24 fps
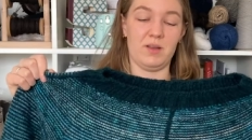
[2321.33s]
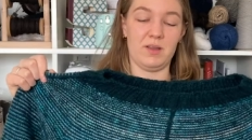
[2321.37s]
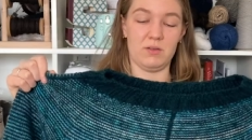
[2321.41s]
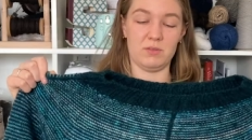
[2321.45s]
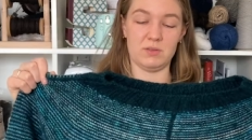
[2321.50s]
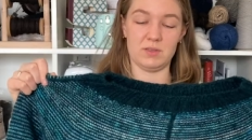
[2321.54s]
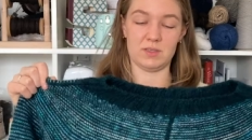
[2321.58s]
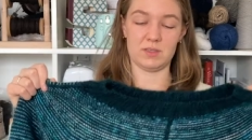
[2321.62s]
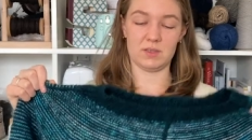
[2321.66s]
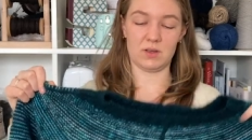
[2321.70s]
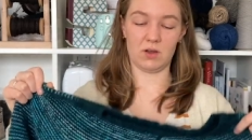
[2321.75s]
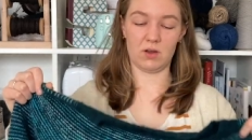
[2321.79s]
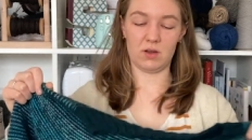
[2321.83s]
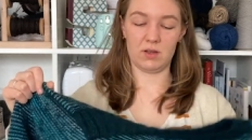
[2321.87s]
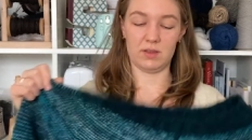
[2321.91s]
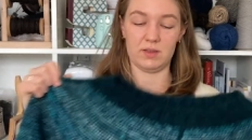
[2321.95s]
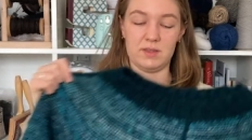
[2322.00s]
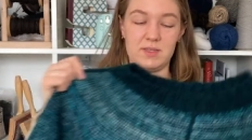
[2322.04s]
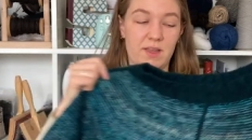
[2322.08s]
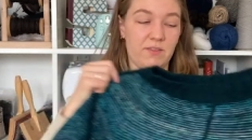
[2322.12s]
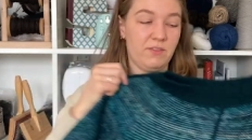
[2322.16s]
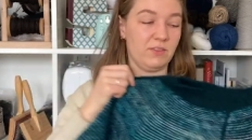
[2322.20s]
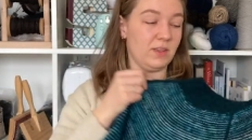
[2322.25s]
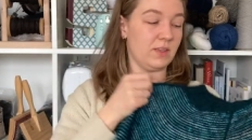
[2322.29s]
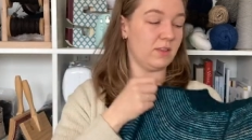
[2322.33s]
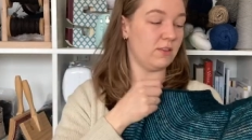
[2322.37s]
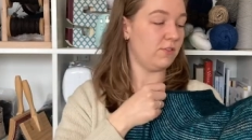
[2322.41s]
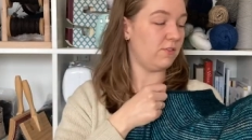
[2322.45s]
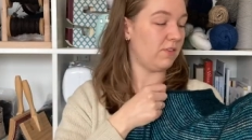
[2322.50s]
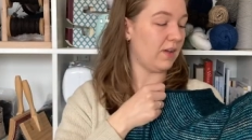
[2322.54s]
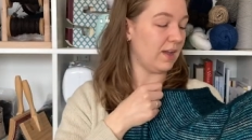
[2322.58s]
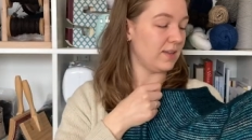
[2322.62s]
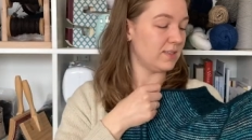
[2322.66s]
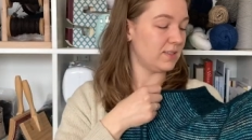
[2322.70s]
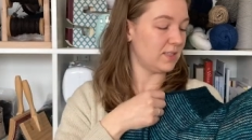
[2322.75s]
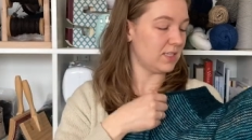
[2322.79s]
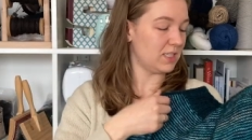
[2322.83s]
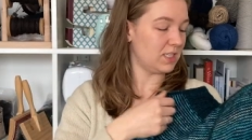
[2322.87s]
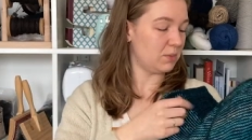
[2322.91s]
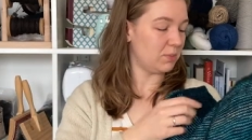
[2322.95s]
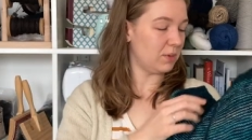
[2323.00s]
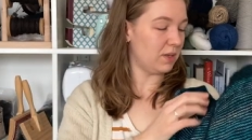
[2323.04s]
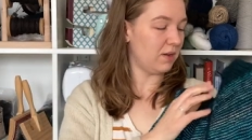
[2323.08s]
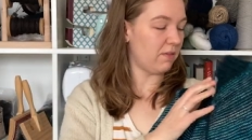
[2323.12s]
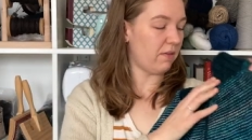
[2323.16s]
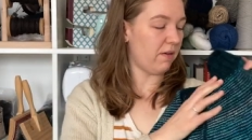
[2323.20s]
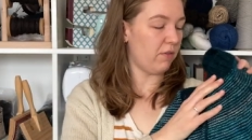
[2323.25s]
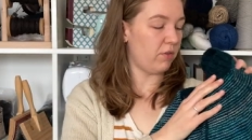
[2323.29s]
It was definitely the fastest
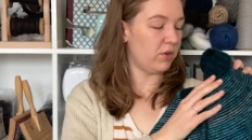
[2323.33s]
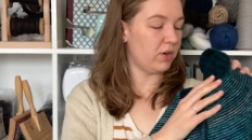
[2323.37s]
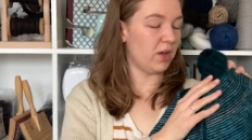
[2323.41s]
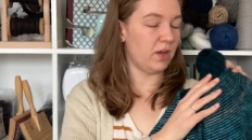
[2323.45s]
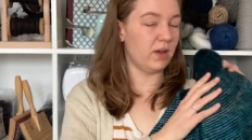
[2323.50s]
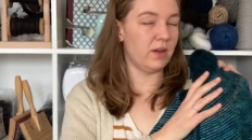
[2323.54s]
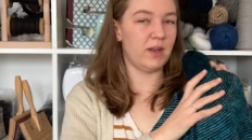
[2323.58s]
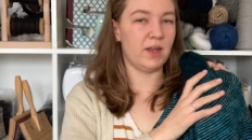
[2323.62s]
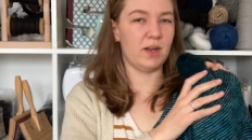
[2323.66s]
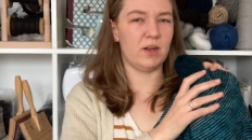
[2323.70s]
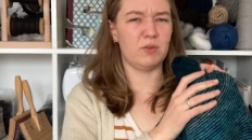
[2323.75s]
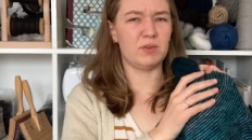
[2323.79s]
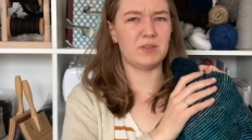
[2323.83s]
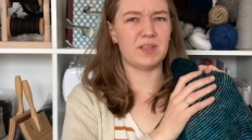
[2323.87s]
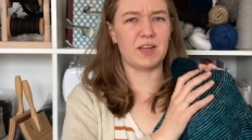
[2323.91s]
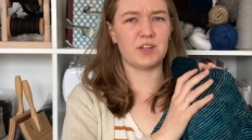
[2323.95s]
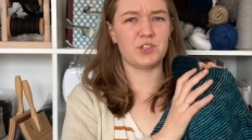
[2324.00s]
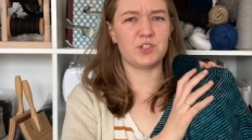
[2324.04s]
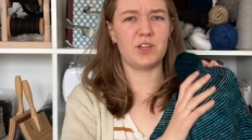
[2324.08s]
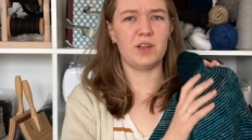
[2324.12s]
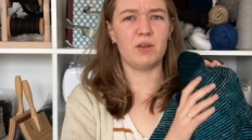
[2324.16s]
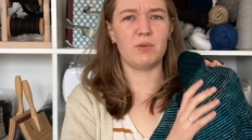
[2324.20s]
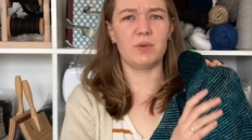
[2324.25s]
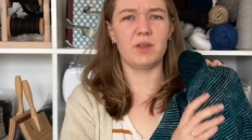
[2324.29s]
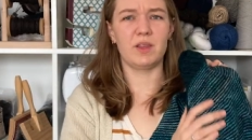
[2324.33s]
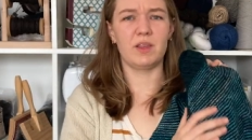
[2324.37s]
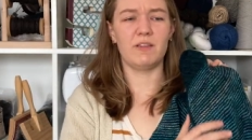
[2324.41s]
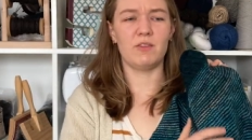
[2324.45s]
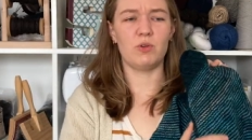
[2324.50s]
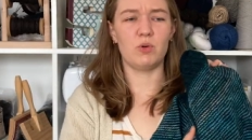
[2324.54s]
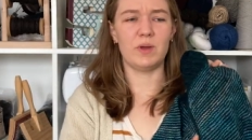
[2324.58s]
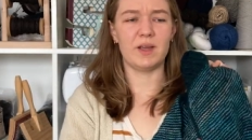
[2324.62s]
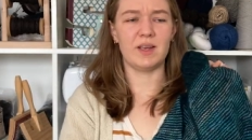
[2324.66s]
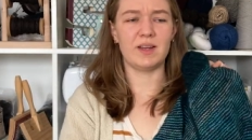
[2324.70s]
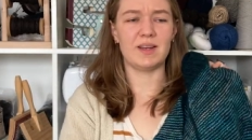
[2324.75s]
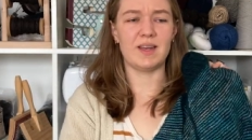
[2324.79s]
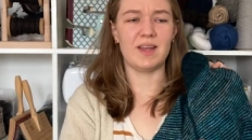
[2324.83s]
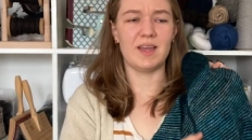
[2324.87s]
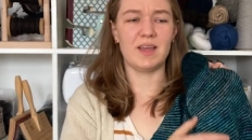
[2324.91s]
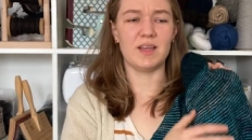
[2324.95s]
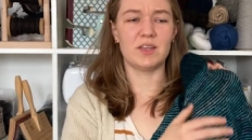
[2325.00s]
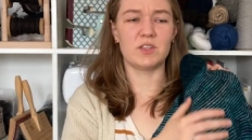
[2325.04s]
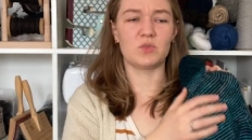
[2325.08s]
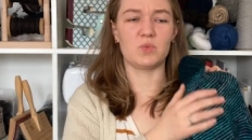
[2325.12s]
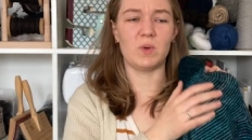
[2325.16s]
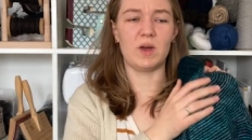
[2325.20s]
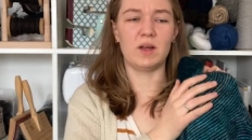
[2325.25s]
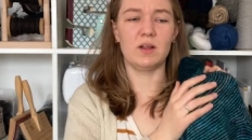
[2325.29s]
spin I've ever done, and it was actually a really quick knit
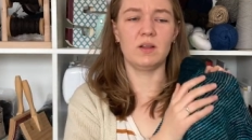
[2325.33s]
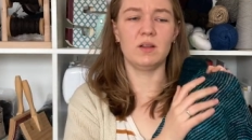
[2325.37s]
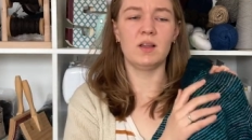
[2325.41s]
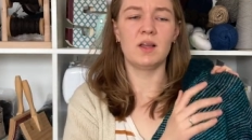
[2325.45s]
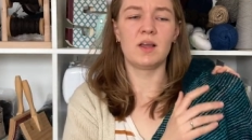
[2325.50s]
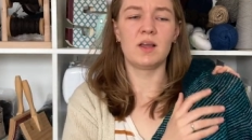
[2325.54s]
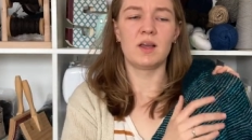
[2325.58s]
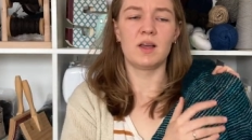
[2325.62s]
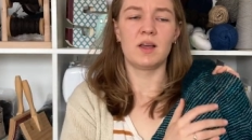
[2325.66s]
as well.